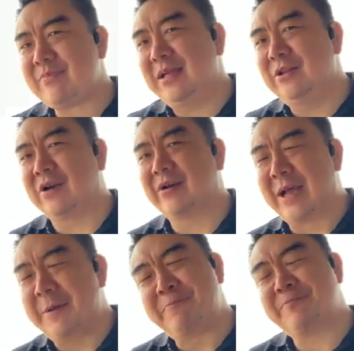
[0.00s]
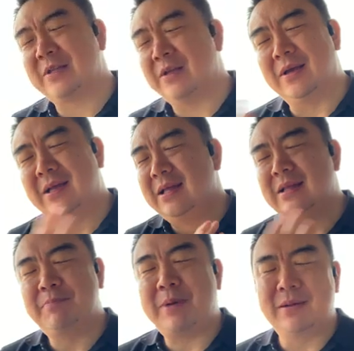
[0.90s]
Look, okay. Look.
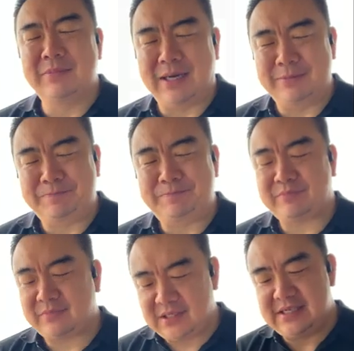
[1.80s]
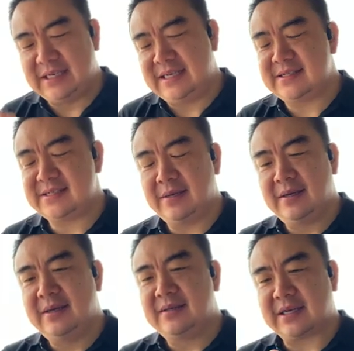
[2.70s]
Bottom line, cities,
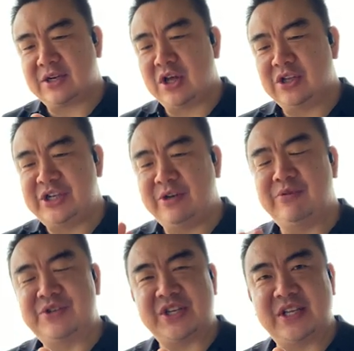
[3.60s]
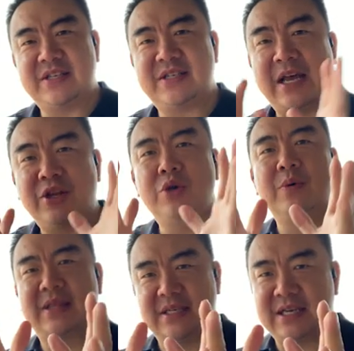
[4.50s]
technology, resilience, and you
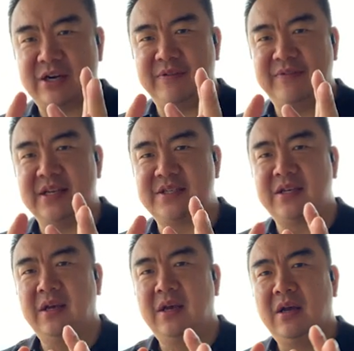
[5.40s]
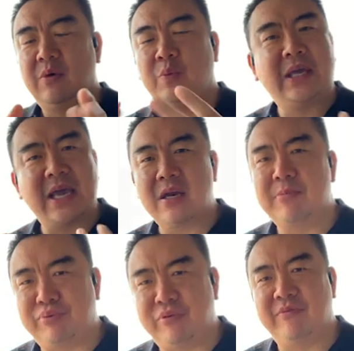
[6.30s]
at the center of this. We can't
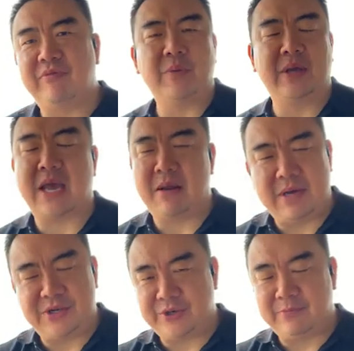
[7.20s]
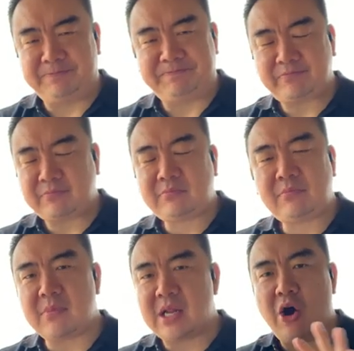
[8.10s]
improve what we can't measure.
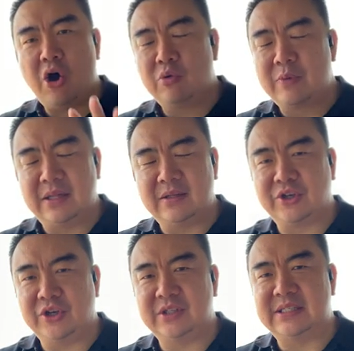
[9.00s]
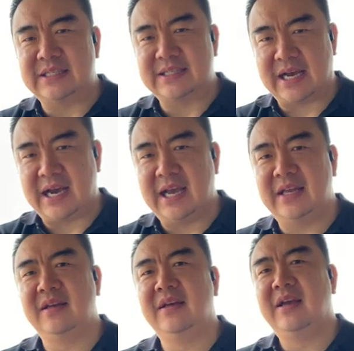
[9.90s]
All well and good to
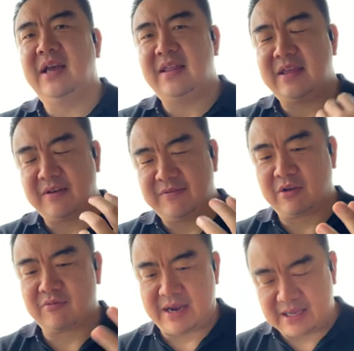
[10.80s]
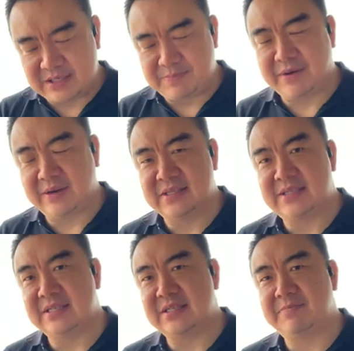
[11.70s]
design and think of the great
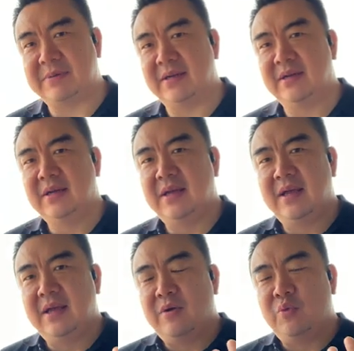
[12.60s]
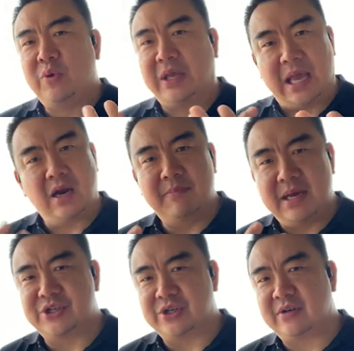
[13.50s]
experiences, but we cannot
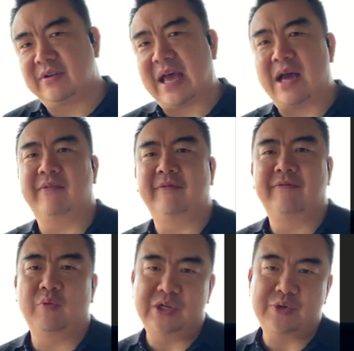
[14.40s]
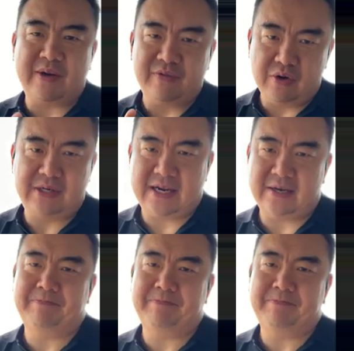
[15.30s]
measure that for which we have no data.